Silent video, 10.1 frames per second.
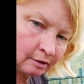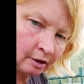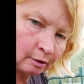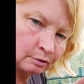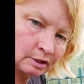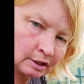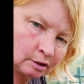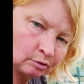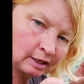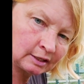those, and then
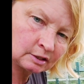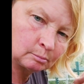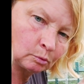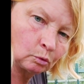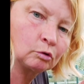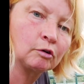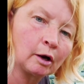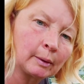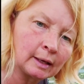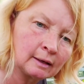you'll get some more
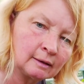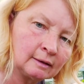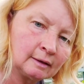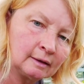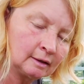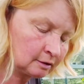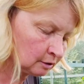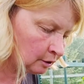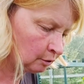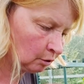growing, so
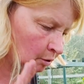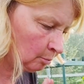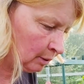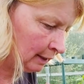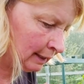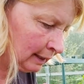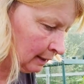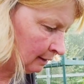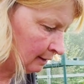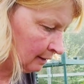you're not completely
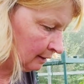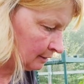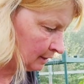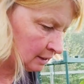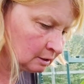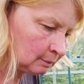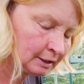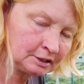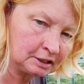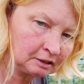
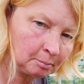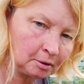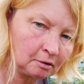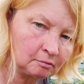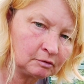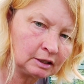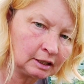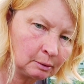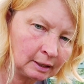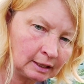decimating the plant really
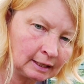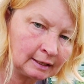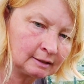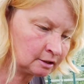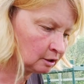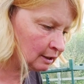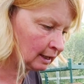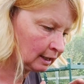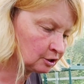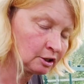quickly, so you
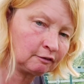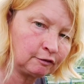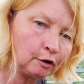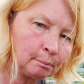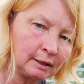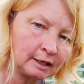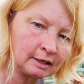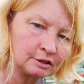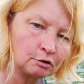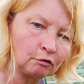get actually a few
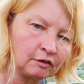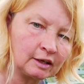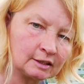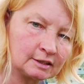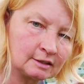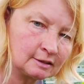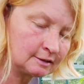pickings off it.